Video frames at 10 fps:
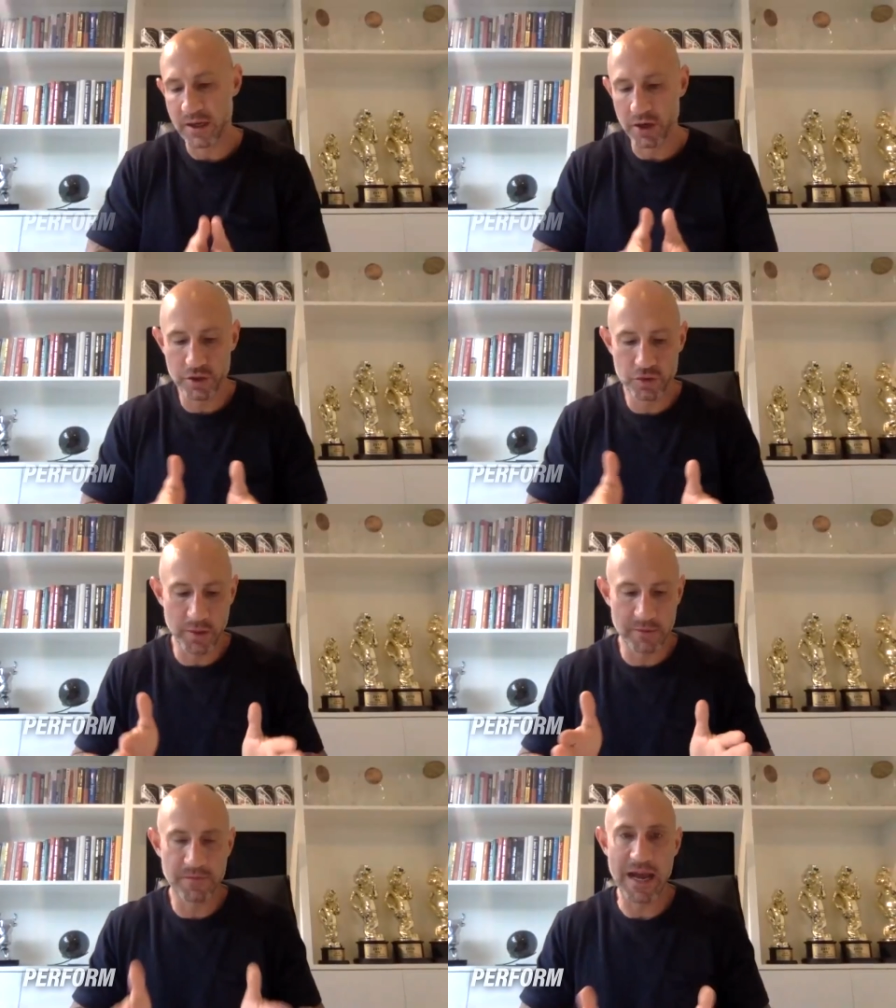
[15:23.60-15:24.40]
Are you
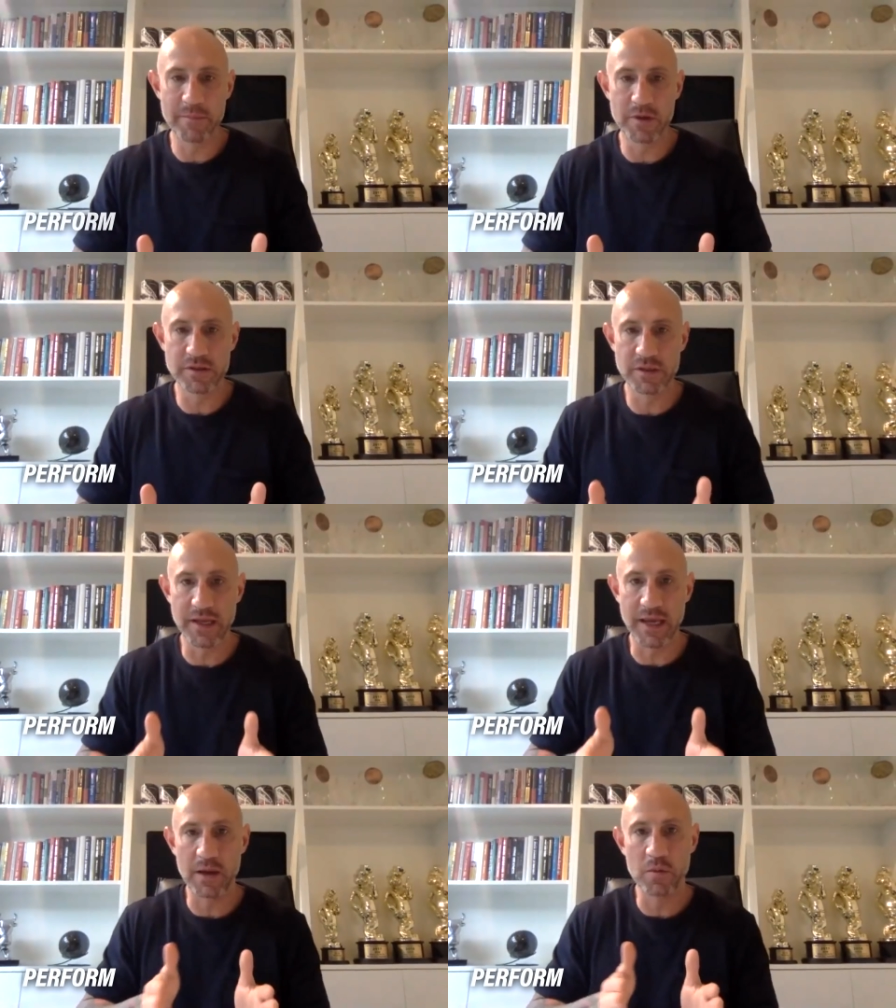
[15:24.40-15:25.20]
doing 5 meals a
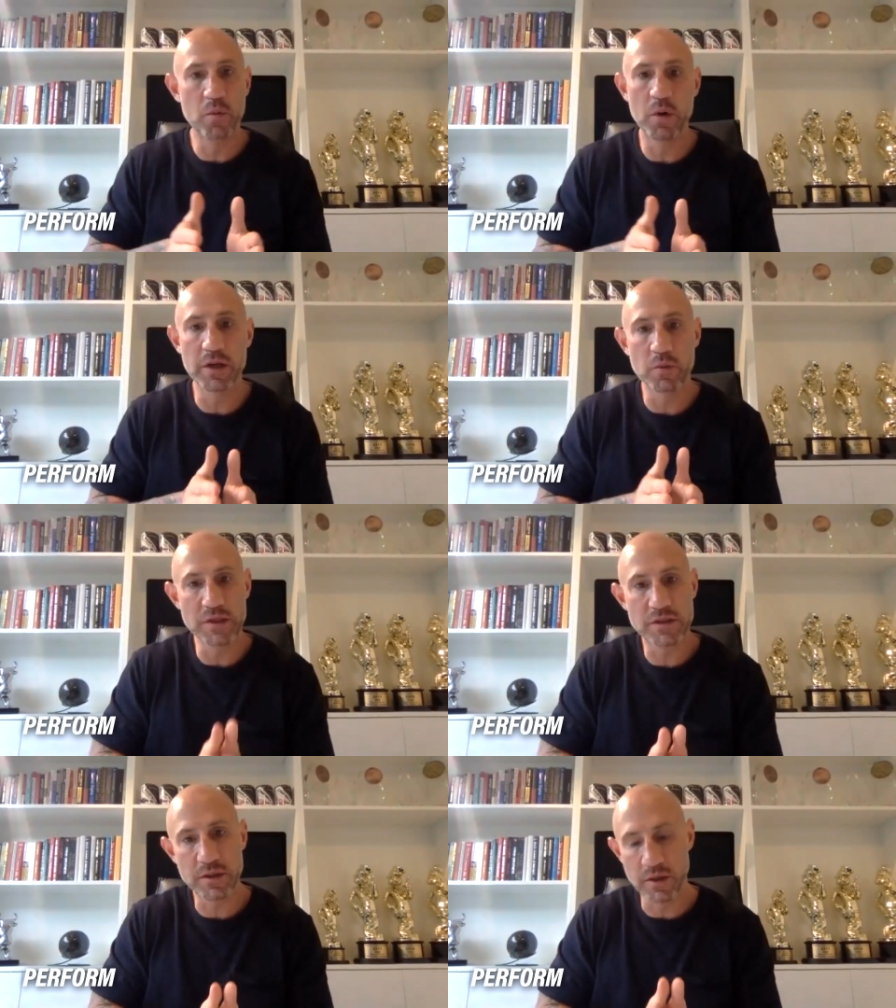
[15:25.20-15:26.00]
day?
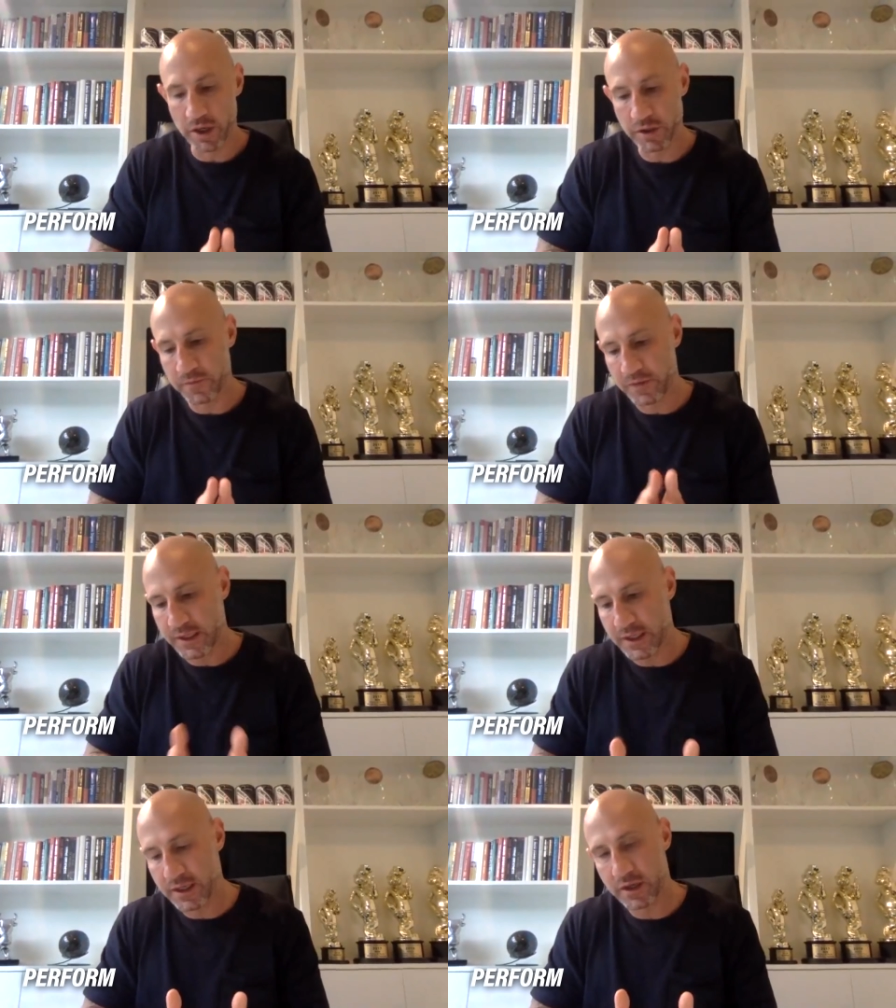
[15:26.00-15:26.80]
Are you
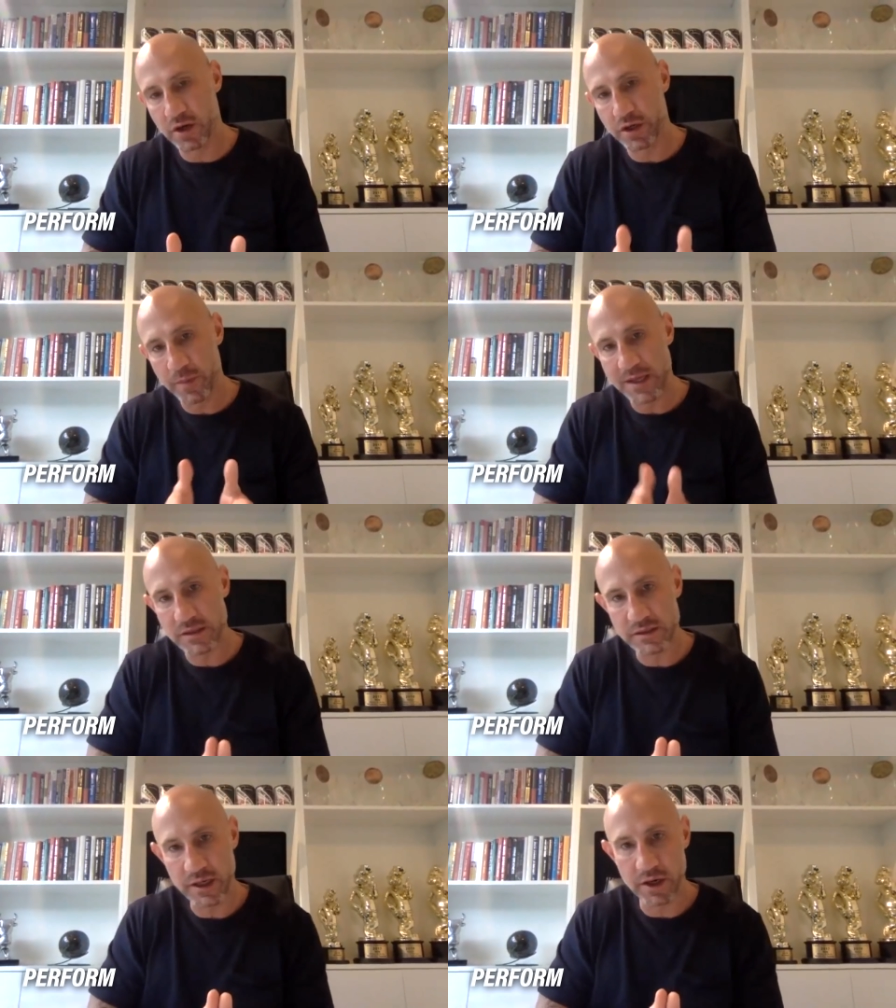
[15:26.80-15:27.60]
vegan? Are you
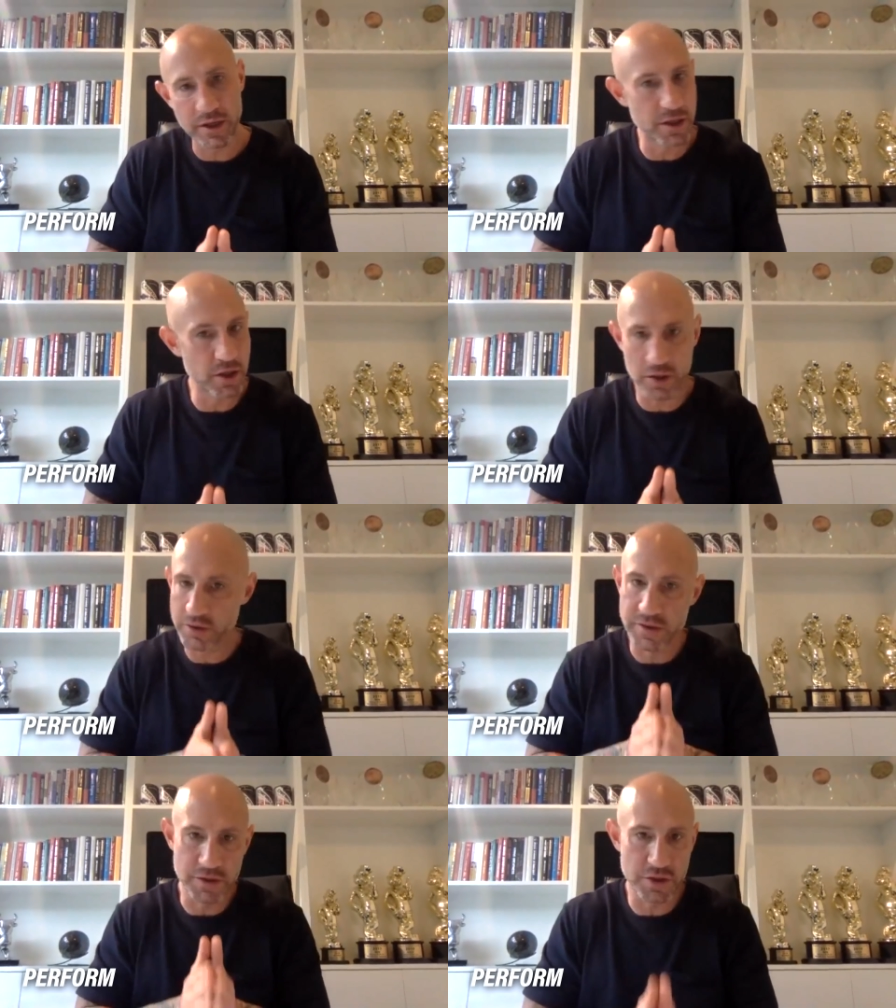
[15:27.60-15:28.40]
pescatarian? Or
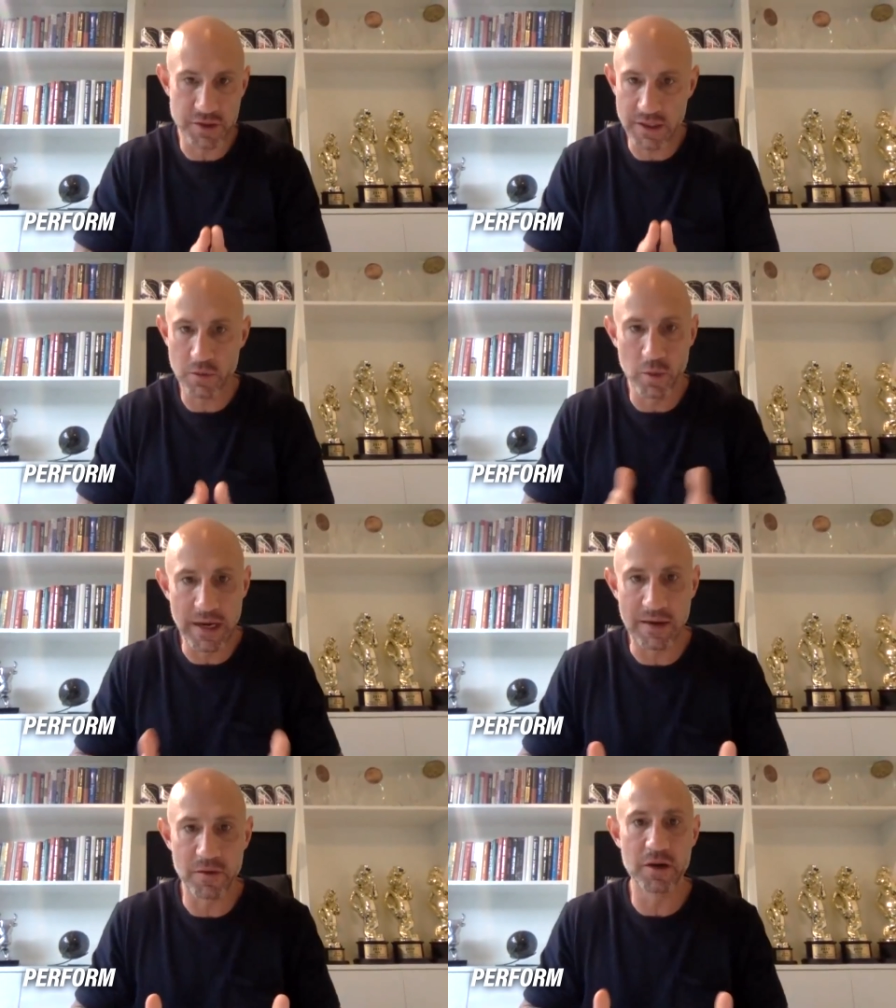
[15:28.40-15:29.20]
is it just eat
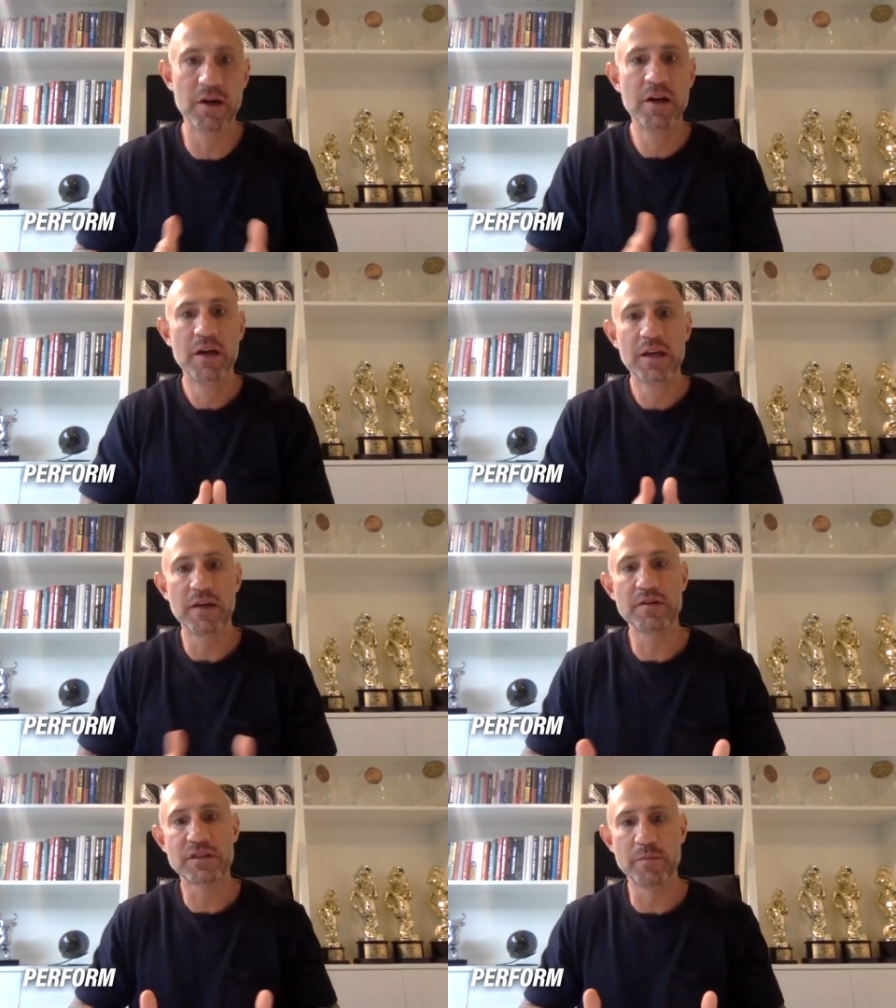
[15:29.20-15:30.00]
whatever?
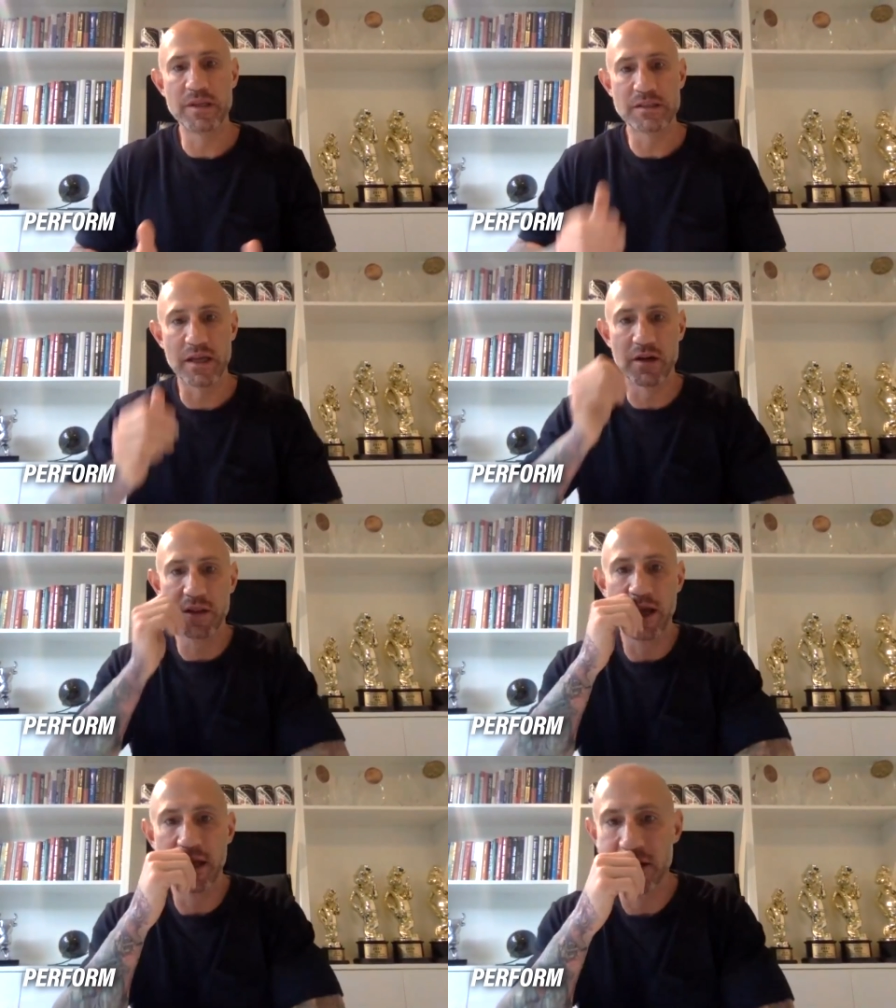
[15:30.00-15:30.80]
Give us some insight on
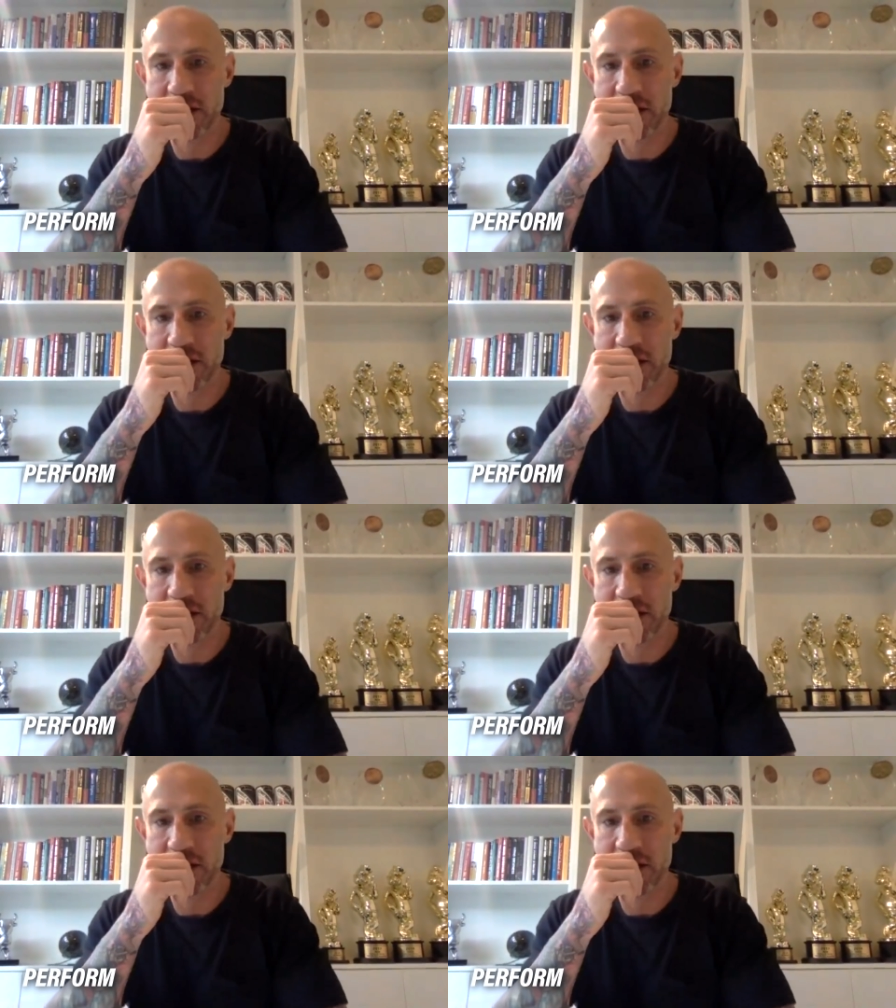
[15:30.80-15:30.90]
that.